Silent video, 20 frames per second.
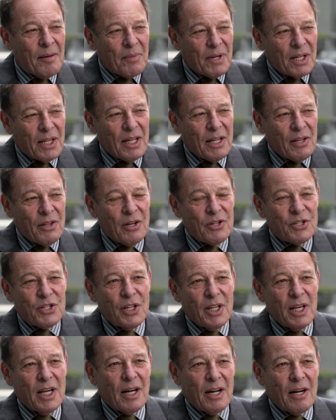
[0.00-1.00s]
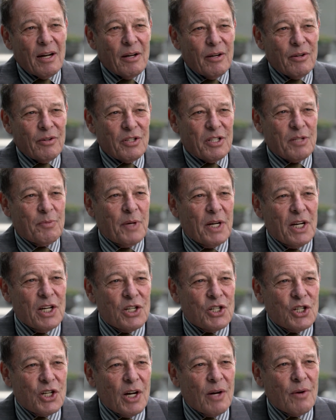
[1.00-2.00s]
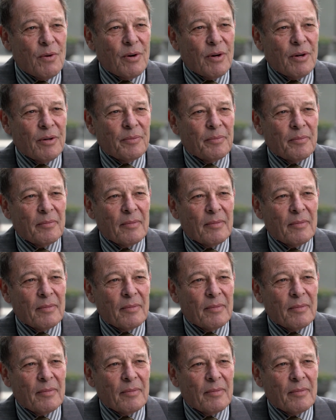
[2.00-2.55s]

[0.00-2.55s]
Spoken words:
But those are the unknowns. But in general,